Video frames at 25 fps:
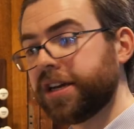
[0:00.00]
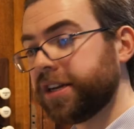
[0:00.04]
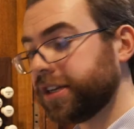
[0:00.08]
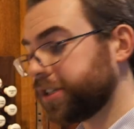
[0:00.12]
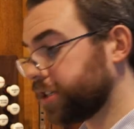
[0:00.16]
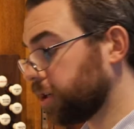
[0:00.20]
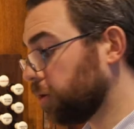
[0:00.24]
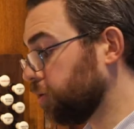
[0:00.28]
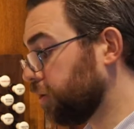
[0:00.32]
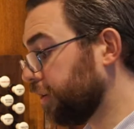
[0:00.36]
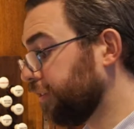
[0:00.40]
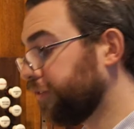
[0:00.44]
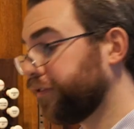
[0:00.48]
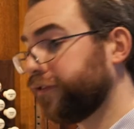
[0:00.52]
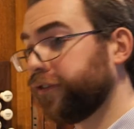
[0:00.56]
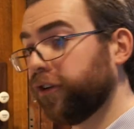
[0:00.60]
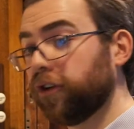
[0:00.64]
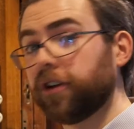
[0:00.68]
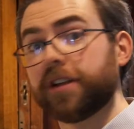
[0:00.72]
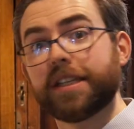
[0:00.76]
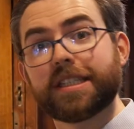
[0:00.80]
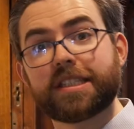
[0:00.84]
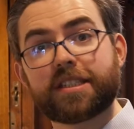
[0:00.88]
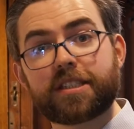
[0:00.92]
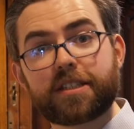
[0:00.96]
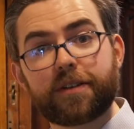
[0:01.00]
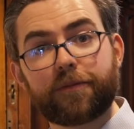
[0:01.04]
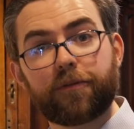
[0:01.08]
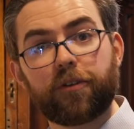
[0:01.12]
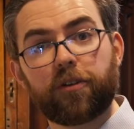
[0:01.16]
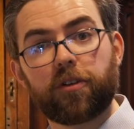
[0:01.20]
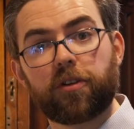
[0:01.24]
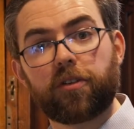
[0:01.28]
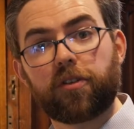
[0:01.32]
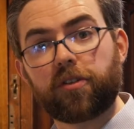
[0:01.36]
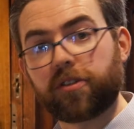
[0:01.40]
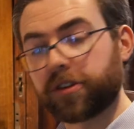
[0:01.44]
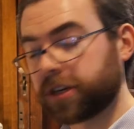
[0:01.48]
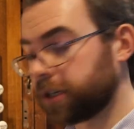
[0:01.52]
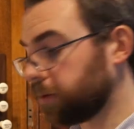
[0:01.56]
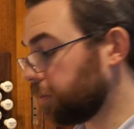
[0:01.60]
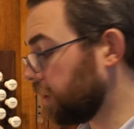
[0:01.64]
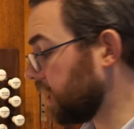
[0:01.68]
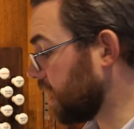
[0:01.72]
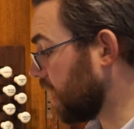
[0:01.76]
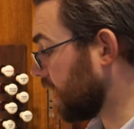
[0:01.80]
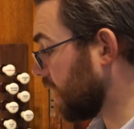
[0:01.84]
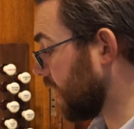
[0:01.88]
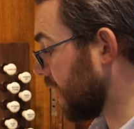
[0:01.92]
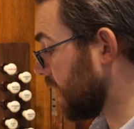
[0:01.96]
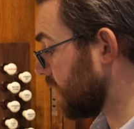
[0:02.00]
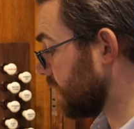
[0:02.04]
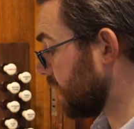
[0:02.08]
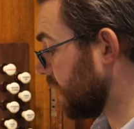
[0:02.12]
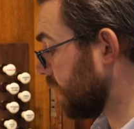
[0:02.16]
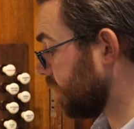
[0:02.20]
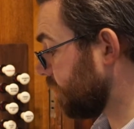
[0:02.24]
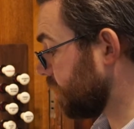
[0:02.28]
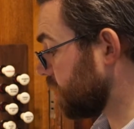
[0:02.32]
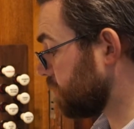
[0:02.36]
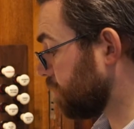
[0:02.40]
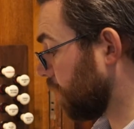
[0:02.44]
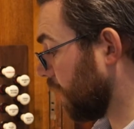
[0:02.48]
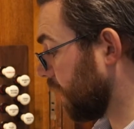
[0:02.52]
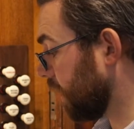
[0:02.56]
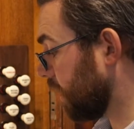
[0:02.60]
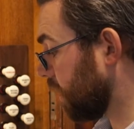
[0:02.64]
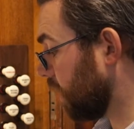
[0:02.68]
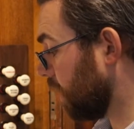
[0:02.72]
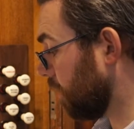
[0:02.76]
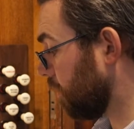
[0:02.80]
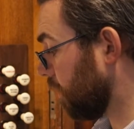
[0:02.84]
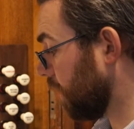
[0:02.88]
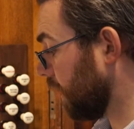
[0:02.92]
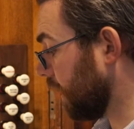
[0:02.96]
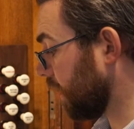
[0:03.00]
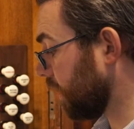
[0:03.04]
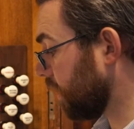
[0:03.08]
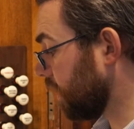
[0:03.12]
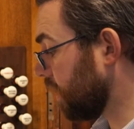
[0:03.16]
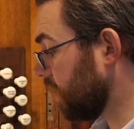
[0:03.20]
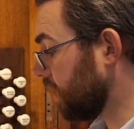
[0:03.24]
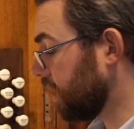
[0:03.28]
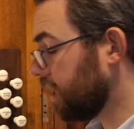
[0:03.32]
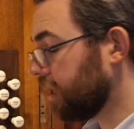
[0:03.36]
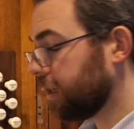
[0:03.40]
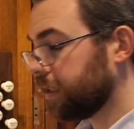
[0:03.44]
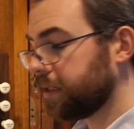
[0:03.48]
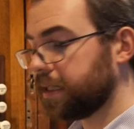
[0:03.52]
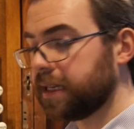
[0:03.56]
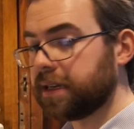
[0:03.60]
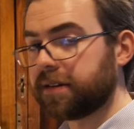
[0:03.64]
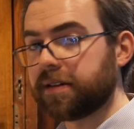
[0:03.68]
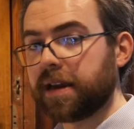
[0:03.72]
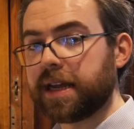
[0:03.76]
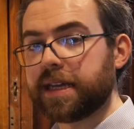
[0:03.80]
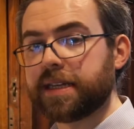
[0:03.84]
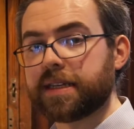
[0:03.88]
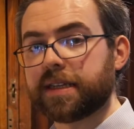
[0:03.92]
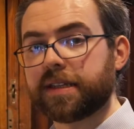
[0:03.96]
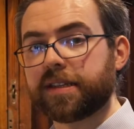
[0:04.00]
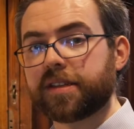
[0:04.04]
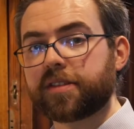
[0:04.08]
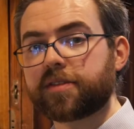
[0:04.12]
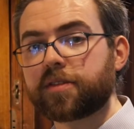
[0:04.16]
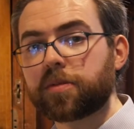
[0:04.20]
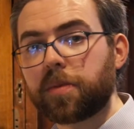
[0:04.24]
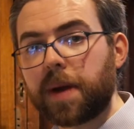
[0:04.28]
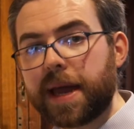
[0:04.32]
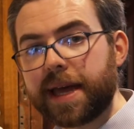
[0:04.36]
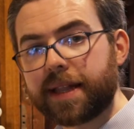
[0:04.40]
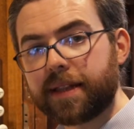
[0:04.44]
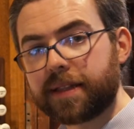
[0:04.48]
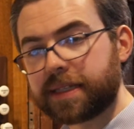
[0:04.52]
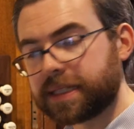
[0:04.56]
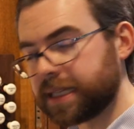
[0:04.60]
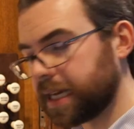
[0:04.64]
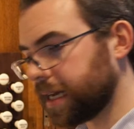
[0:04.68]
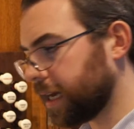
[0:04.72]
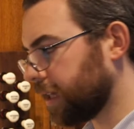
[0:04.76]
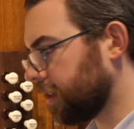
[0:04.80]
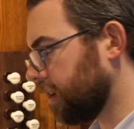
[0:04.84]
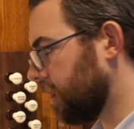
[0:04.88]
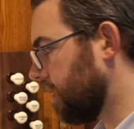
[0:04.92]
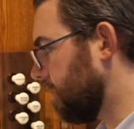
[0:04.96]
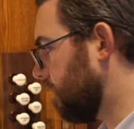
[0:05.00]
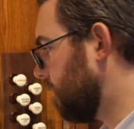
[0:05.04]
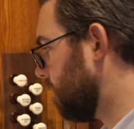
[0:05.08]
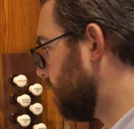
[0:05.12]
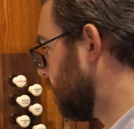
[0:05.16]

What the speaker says: So the fullest full organ we can get here is by coupling the great and swell together.